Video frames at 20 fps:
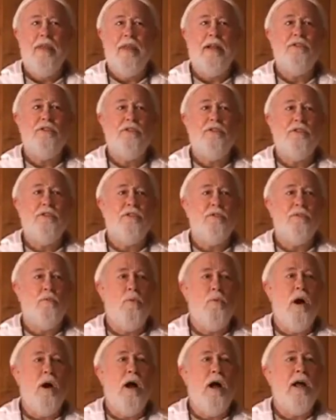that's
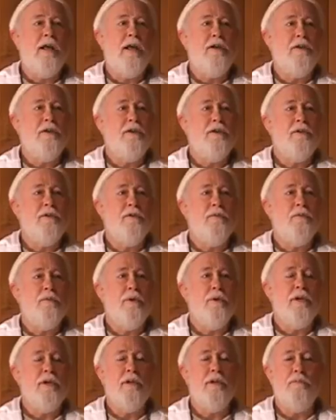why
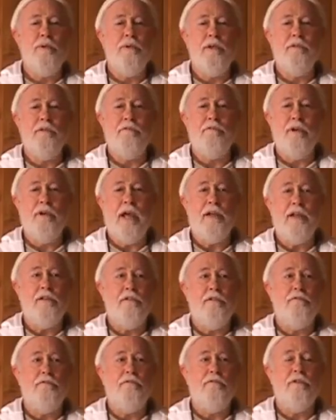we can be
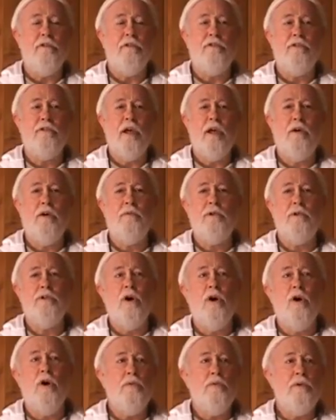effective, is that we
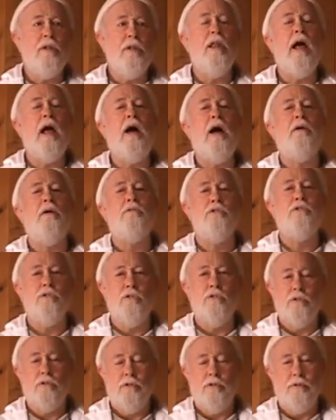don't allow
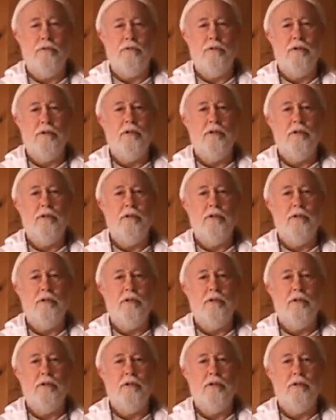certain